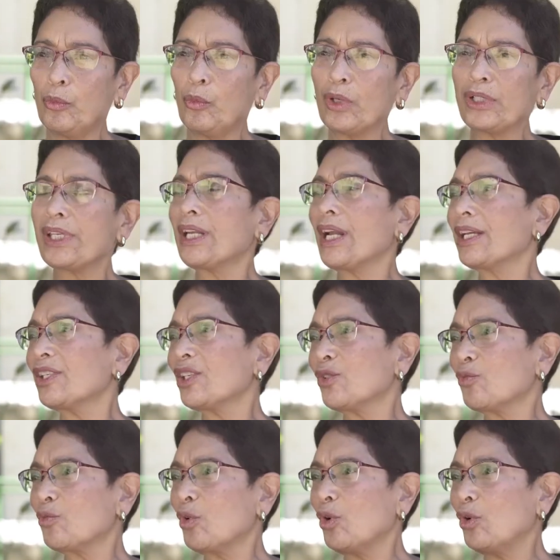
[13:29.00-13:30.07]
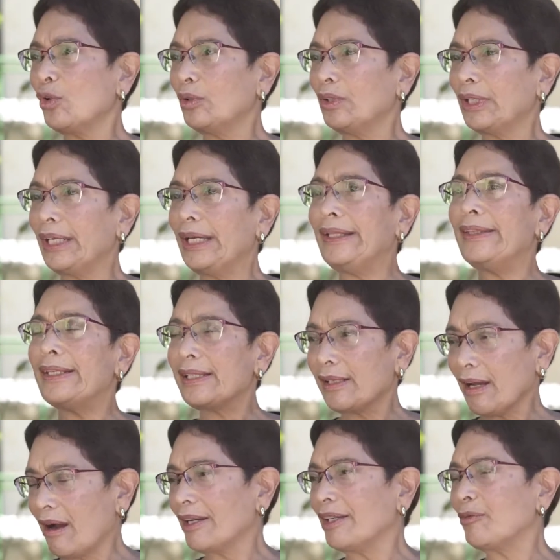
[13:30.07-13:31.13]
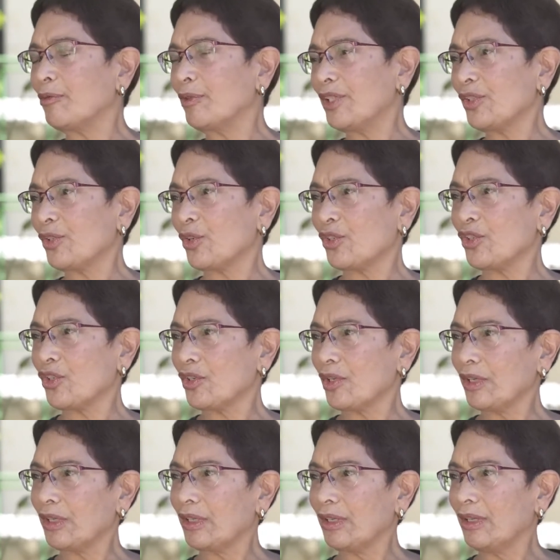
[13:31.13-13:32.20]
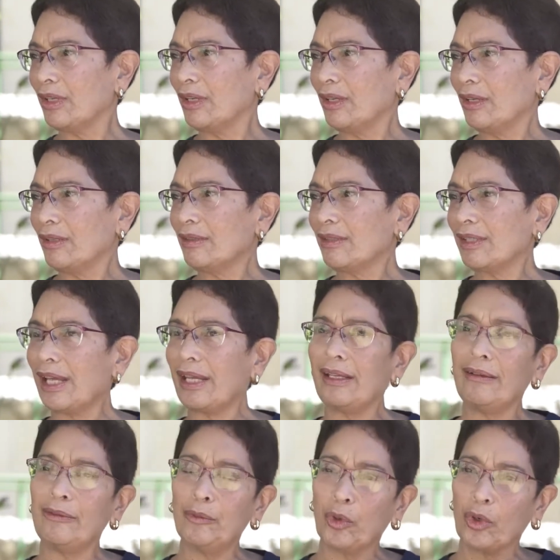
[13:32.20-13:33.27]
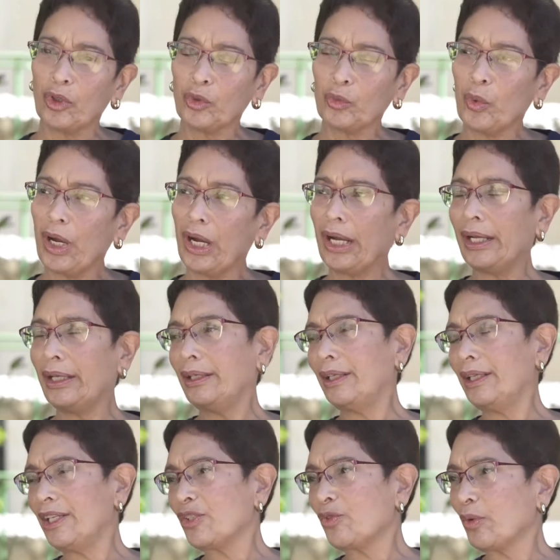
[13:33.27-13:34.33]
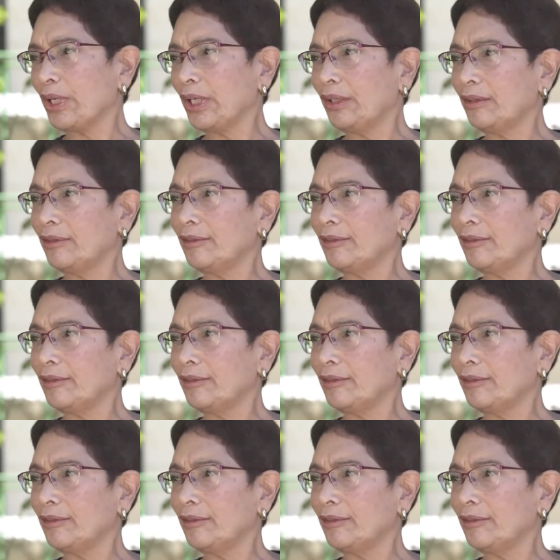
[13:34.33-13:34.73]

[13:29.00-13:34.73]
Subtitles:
What's Hadassah's role in this kind of research? Say worldwide, in Israel?